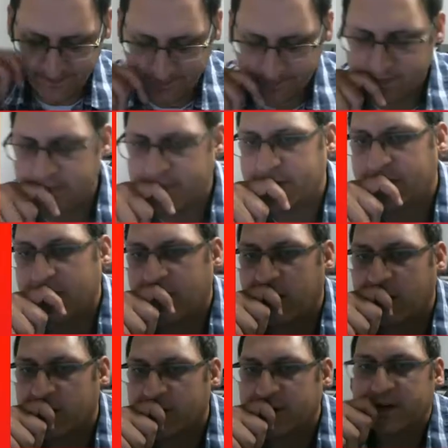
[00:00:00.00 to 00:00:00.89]
But the
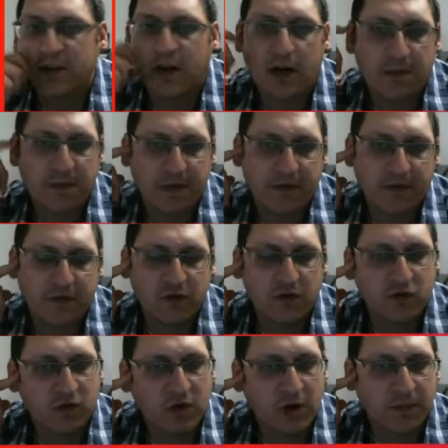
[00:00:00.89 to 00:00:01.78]
Garchomp, if
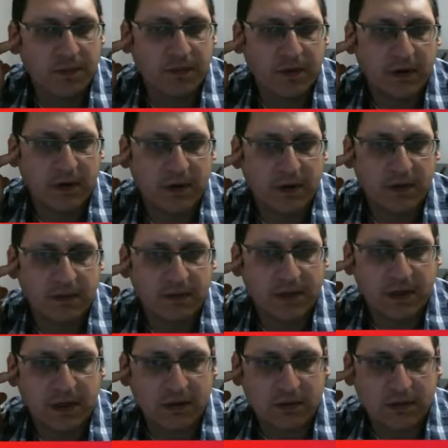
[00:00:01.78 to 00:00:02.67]
Drampa comes
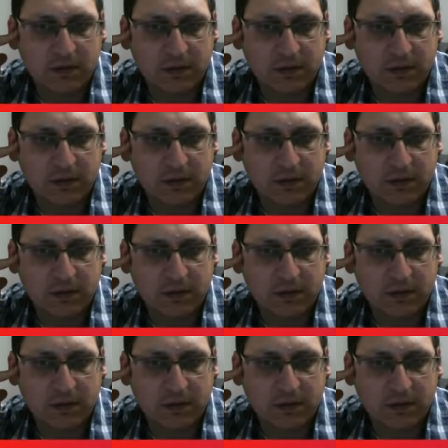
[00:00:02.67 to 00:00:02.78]
out,